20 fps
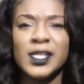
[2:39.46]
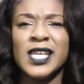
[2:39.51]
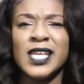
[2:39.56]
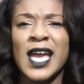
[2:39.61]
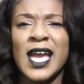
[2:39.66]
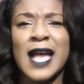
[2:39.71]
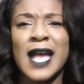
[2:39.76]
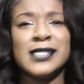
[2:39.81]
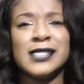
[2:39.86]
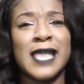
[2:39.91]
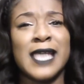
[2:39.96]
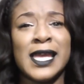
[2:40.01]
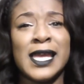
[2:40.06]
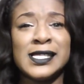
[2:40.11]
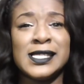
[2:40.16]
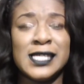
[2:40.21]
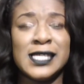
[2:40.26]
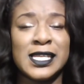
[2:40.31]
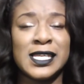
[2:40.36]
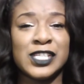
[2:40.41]
And
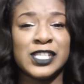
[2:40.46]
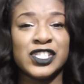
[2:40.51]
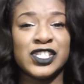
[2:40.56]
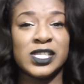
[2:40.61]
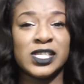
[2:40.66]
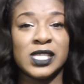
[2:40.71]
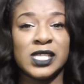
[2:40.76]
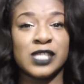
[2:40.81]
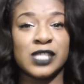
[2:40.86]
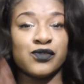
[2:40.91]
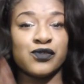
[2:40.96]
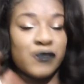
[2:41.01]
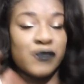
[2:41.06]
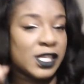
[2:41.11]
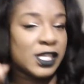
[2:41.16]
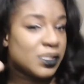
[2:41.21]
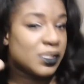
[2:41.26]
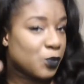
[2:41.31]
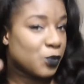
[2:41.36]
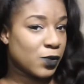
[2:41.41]
18 inches is a
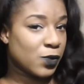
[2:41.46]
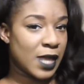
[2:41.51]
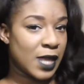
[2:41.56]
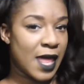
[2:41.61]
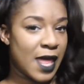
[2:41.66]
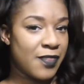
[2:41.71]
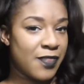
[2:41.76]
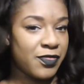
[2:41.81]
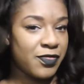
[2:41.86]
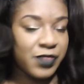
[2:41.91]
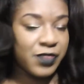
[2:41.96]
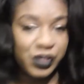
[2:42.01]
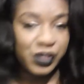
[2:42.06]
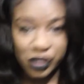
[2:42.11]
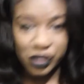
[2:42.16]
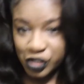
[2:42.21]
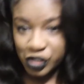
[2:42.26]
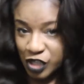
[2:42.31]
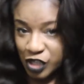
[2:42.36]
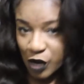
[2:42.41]
reasonable length, just
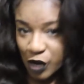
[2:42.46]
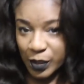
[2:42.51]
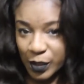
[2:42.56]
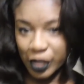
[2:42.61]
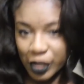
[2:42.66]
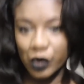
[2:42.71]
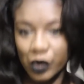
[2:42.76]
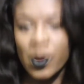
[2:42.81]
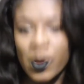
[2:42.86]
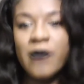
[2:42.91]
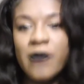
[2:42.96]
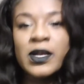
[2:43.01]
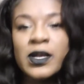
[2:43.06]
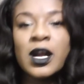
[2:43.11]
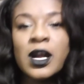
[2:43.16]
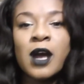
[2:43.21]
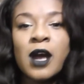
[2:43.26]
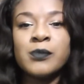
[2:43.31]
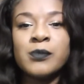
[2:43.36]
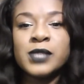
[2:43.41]
showing you where it
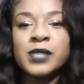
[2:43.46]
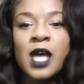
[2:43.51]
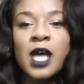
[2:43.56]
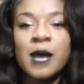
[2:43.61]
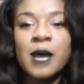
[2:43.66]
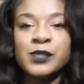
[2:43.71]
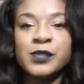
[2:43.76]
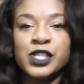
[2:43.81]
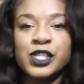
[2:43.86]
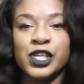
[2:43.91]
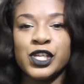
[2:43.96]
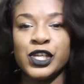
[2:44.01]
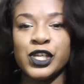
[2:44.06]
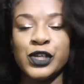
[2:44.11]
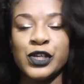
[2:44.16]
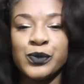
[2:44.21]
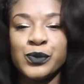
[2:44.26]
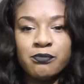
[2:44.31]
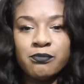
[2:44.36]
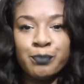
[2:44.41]
comes up to.
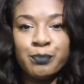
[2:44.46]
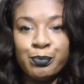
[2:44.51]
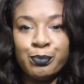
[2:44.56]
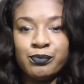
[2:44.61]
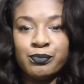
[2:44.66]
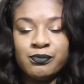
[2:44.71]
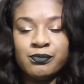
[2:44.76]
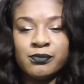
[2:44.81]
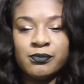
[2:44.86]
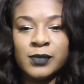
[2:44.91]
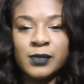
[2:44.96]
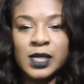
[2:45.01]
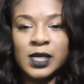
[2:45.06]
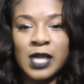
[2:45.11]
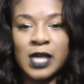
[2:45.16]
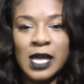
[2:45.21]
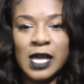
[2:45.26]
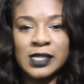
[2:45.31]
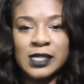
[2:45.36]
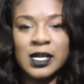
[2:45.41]

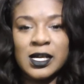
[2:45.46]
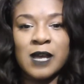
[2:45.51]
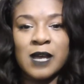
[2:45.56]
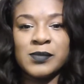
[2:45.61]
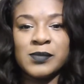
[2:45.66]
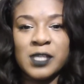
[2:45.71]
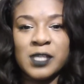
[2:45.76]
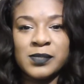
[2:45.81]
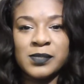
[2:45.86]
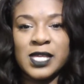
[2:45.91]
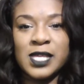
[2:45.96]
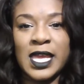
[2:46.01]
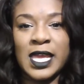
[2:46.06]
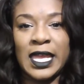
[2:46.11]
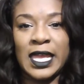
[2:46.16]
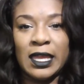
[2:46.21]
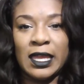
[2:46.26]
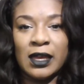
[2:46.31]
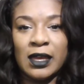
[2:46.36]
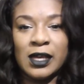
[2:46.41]
Kind of comes up to
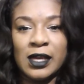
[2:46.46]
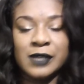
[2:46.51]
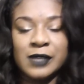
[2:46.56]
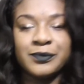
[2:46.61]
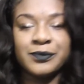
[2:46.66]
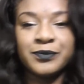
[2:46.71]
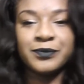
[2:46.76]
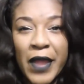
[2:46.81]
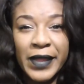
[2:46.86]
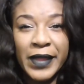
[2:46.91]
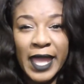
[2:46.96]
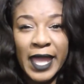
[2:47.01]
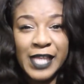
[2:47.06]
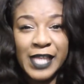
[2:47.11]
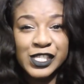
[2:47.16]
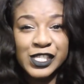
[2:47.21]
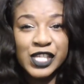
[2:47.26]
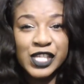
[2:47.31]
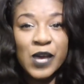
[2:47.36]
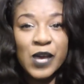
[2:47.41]
here. Okay,
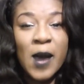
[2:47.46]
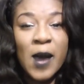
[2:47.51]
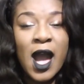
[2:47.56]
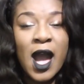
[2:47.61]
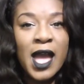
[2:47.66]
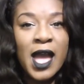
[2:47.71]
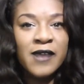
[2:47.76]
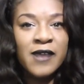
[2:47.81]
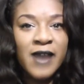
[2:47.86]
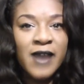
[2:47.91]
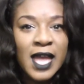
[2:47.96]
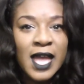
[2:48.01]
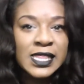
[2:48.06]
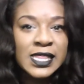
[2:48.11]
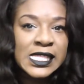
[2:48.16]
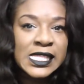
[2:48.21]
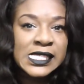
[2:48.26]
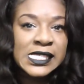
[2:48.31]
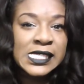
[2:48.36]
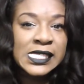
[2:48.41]
so I've had this
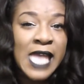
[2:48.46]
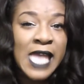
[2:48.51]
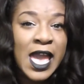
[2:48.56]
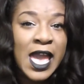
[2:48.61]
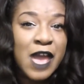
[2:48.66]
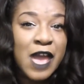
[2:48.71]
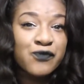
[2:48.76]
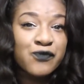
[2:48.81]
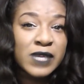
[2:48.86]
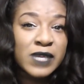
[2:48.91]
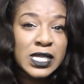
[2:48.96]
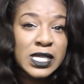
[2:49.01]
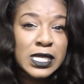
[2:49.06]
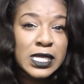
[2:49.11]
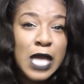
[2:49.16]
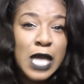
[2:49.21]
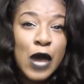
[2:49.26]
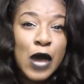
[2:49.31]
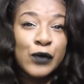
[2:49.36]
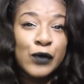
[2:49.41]
hair in
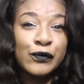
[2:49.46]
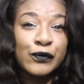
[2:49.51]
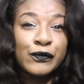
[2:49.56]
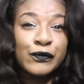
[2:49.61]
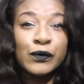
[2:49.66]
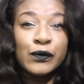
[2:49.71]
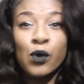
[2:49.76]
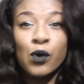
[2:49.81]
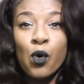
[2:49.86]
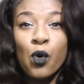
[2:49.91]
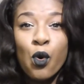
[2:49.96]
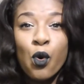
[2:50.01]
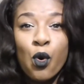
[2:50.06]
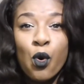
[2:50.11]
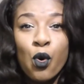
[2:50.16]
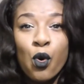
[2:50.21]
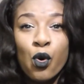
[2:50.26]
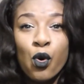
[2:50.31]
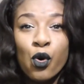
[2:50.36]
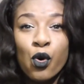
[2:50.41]
now
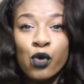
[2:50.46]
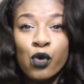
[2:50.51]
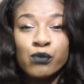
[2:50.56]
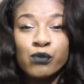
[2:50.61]
for